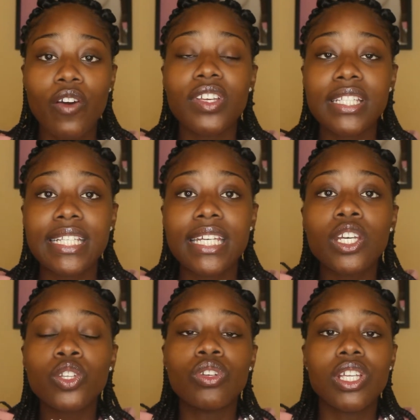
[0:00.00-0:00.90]

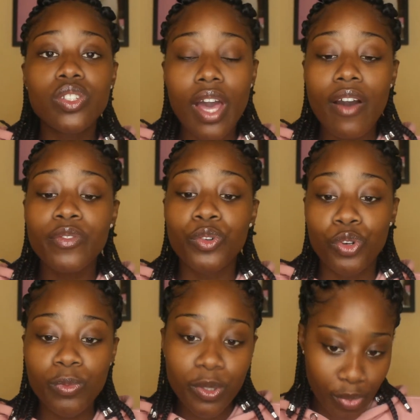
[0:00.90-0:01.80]
obviously you need to have
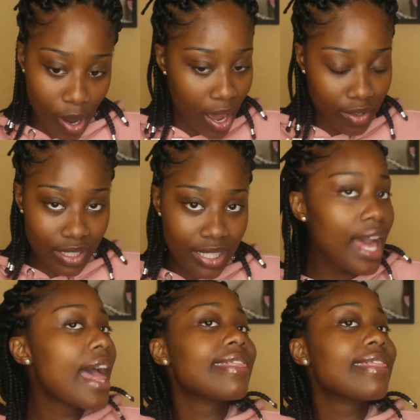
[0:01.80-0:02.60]
groomed brows.